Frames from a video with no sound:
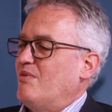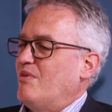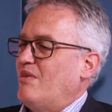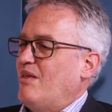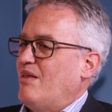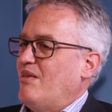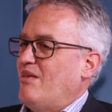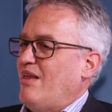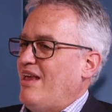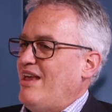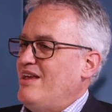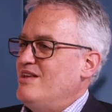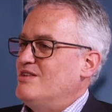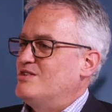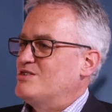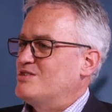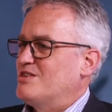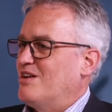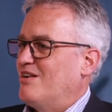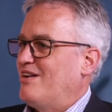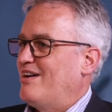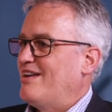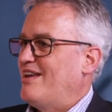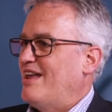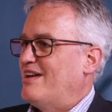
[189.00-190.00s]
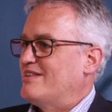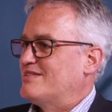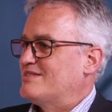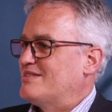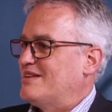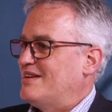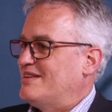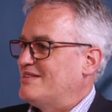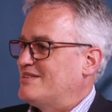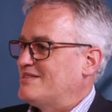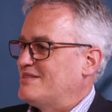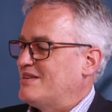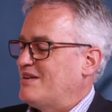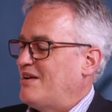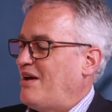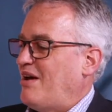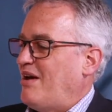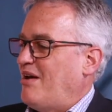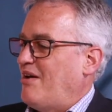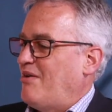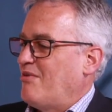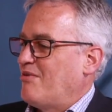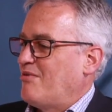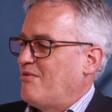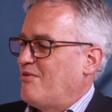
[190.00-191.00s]
each side has
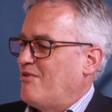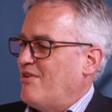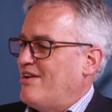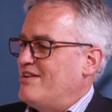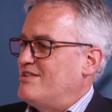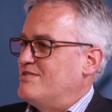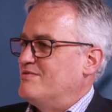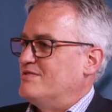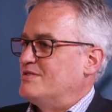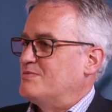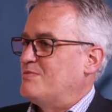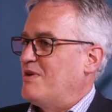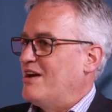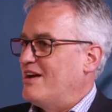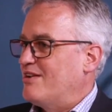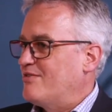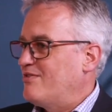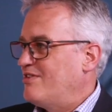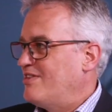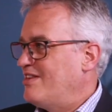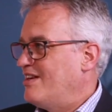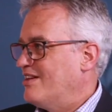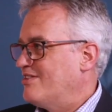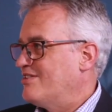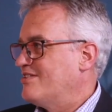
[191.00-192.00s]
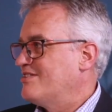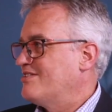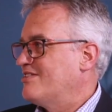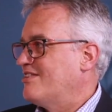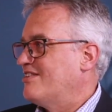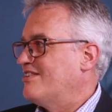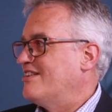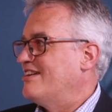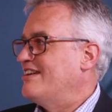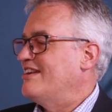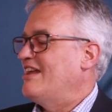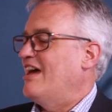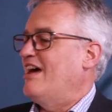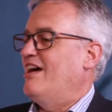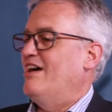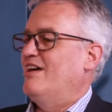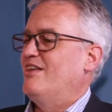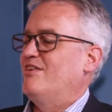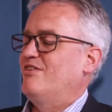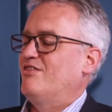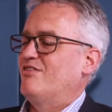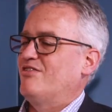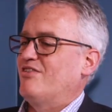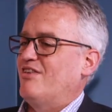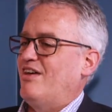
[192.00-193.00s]
a greater respect for the other side,
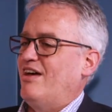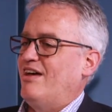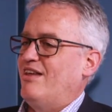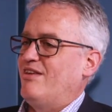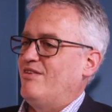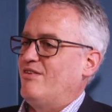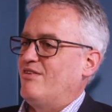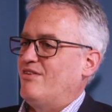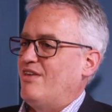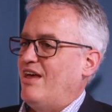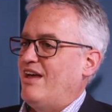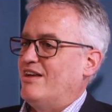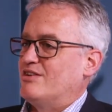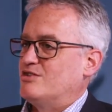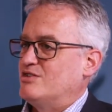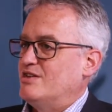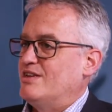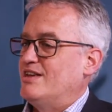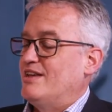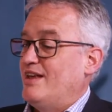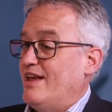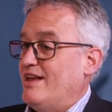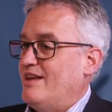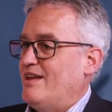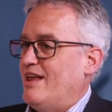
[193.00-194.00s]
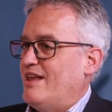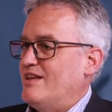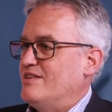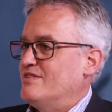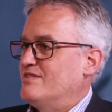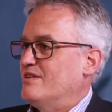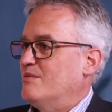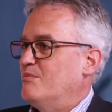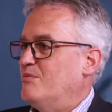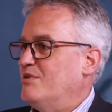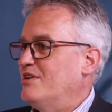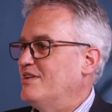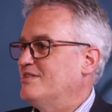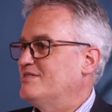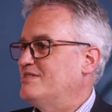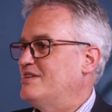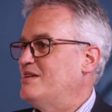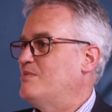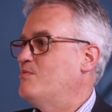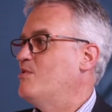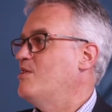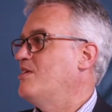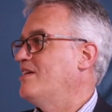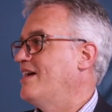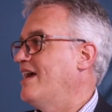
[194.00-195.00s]
and actually it ends up being
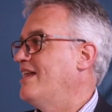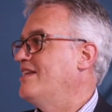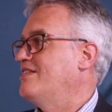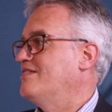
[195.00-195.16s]
teamwork.